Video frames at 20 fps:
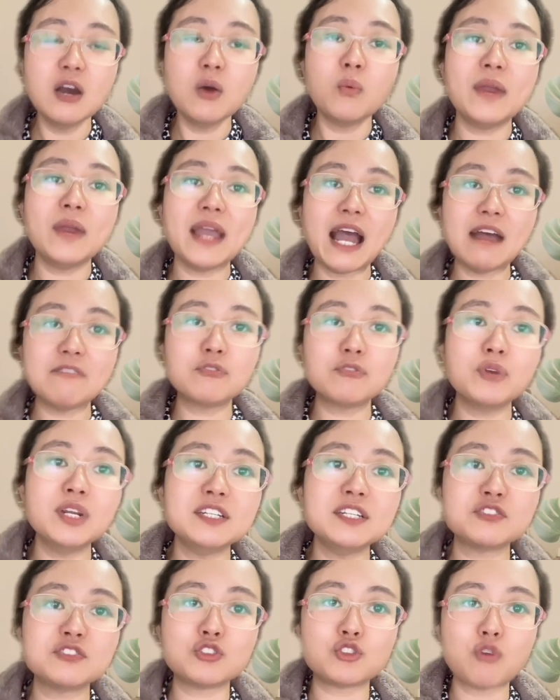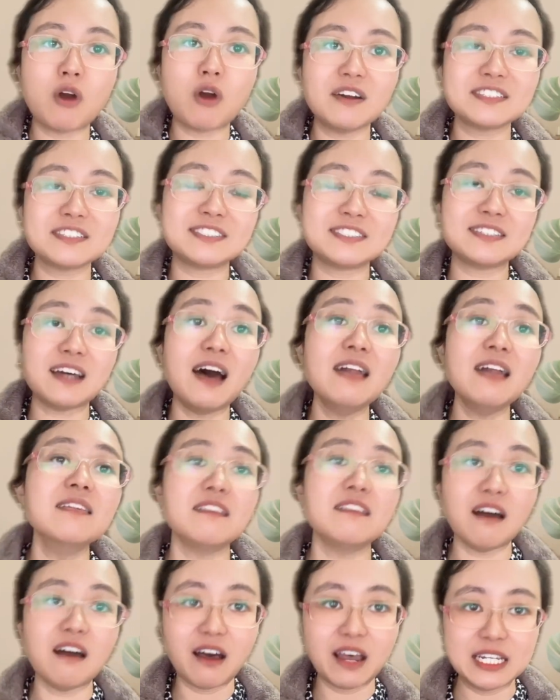we have really strong
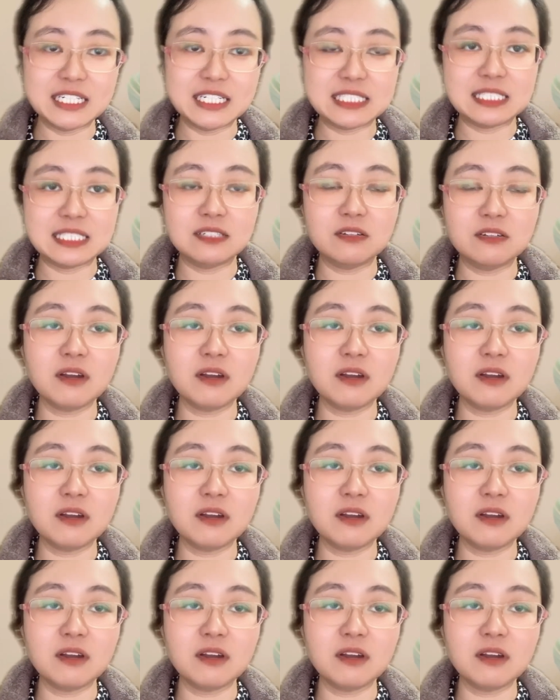sunlight.